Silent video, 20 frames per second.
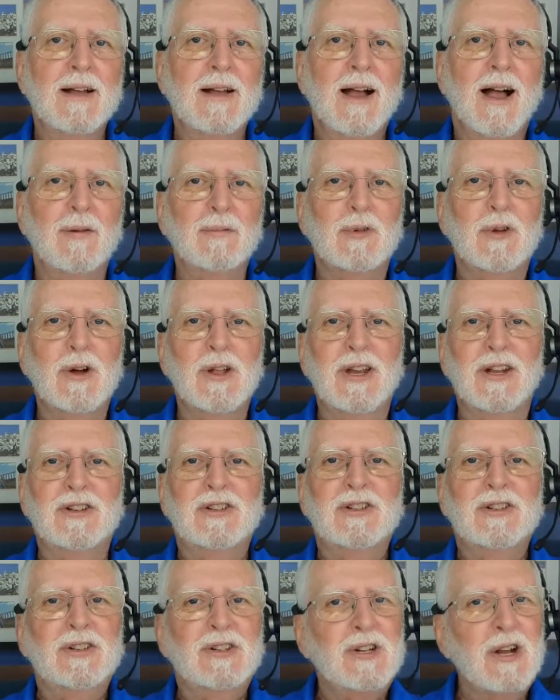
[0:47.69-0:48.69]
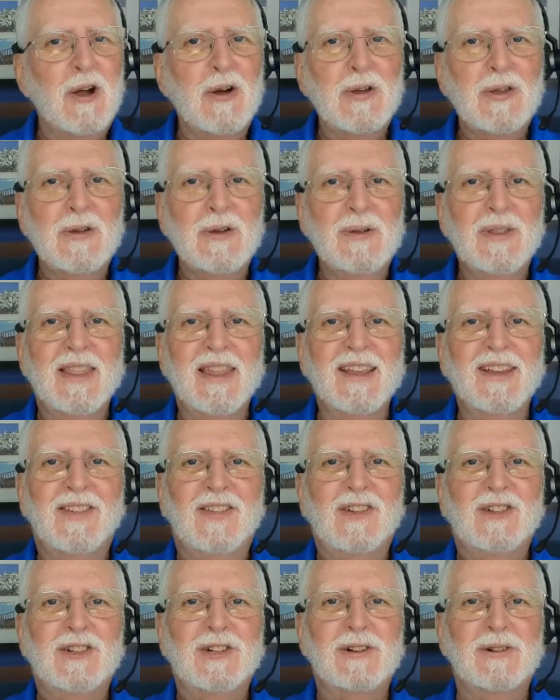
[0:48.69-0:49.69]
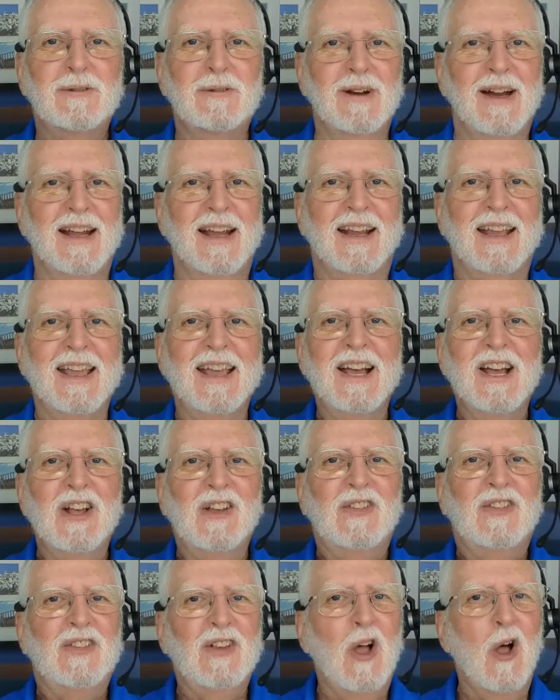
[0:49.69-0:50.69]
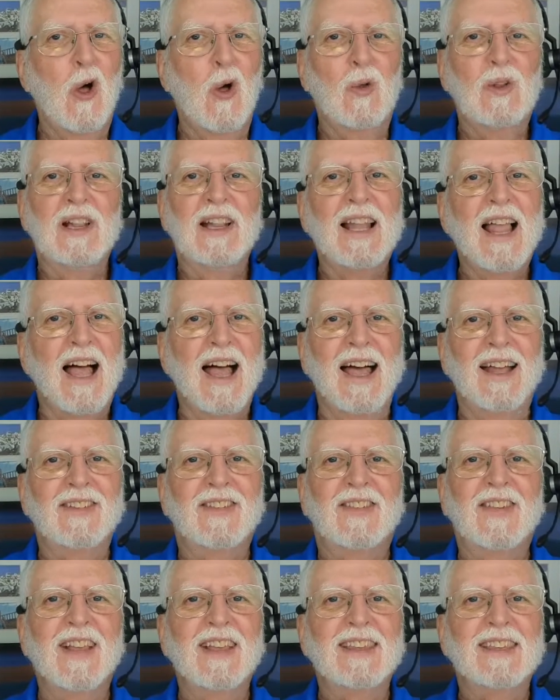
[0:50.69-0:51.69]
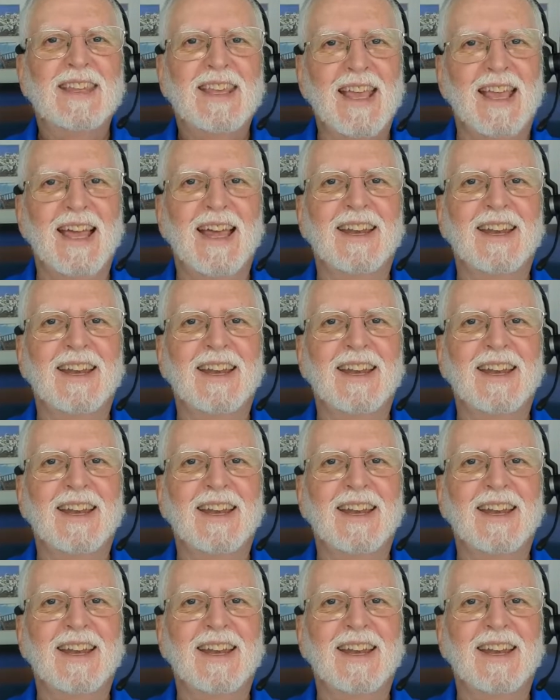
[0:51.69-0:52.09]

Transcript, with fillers: I'm going to show you this trick. So let's get